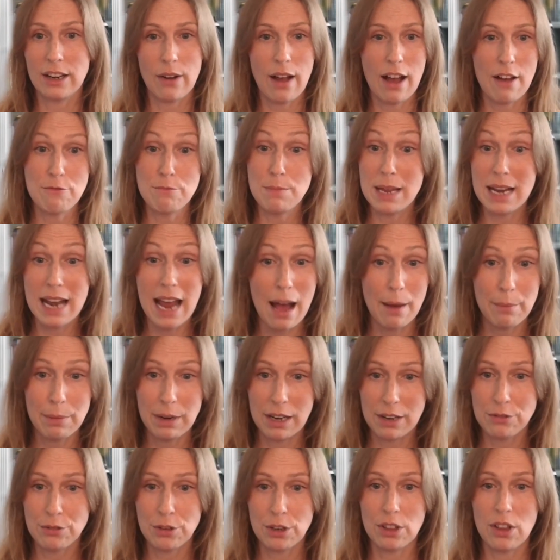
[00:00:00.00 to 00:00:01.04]
have been
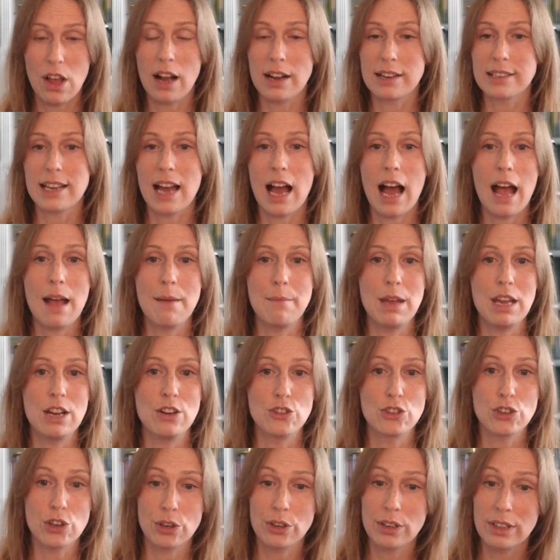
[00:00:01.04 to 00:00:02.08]
happening for a long time
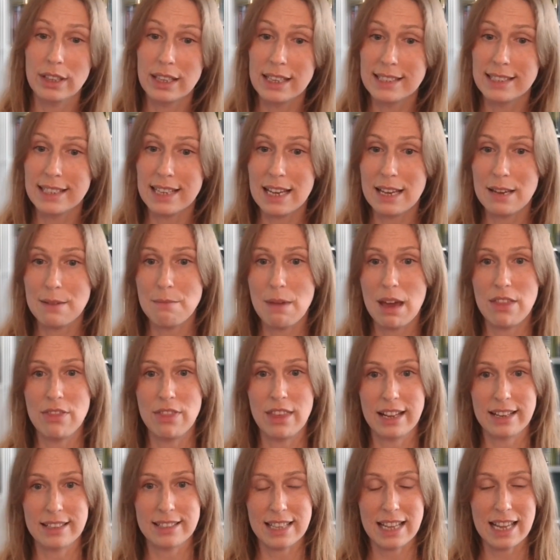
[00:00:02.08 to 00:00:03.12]
in journalism and
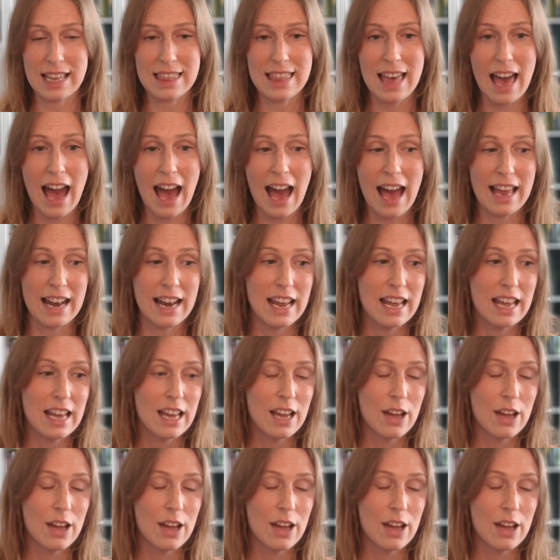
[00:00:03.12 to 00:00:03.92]
things like that.